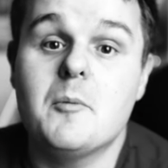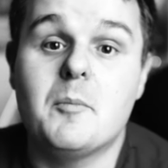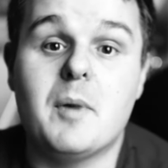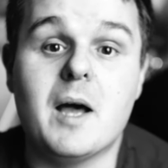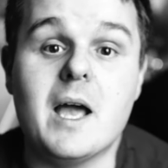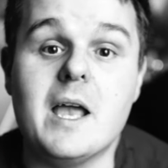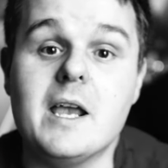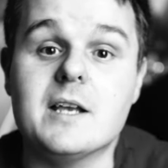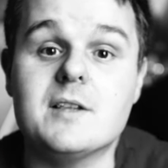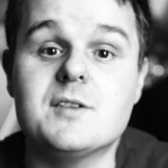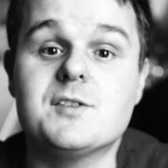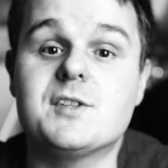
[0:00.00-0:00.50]

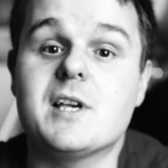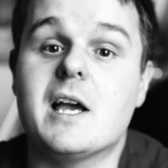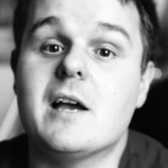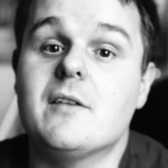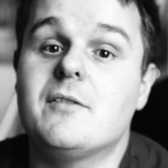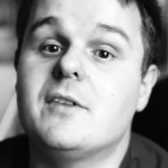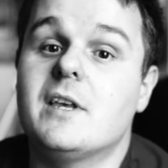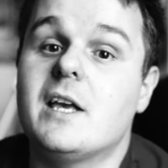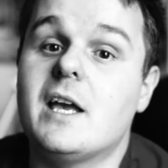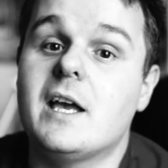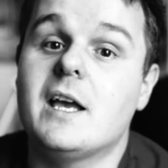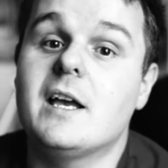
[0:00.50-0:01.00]
Pagans
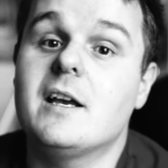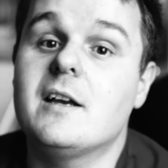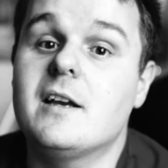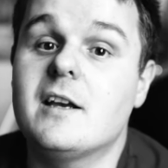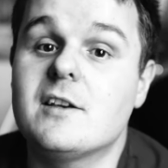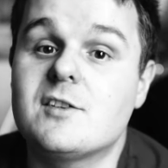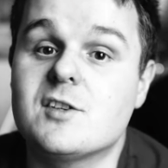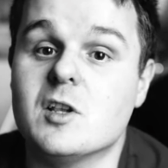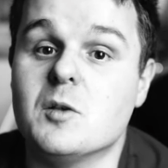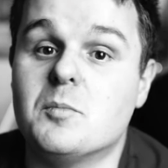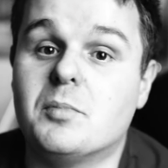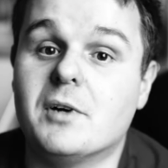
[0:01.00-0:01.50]
out there
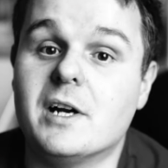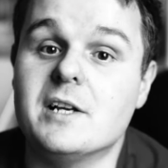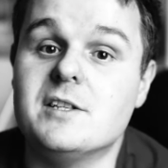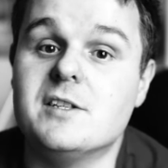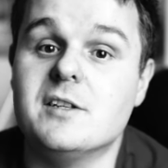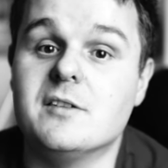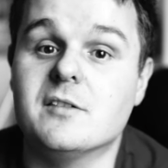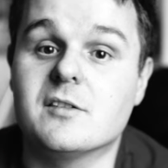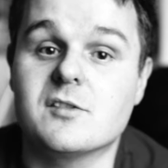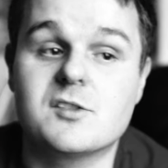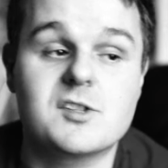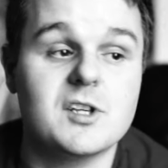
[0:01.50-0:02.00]

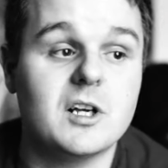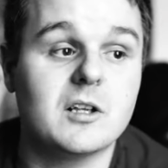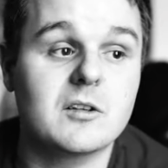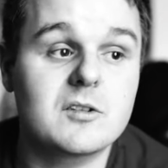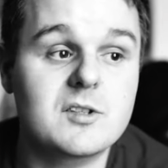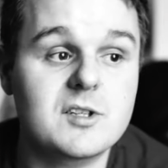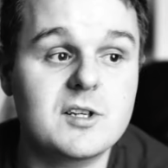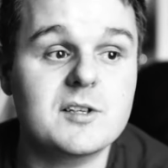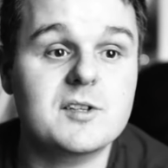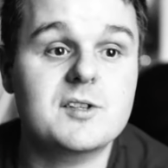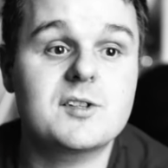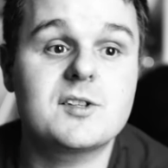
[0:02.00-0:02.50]
celebrating the
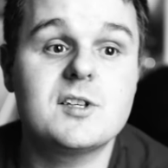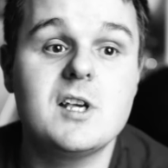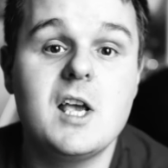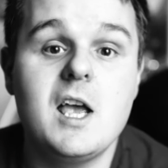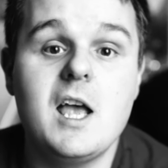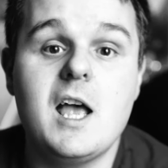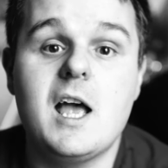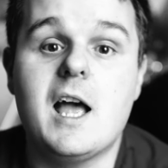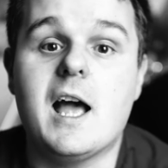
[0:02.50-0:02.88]
solstice,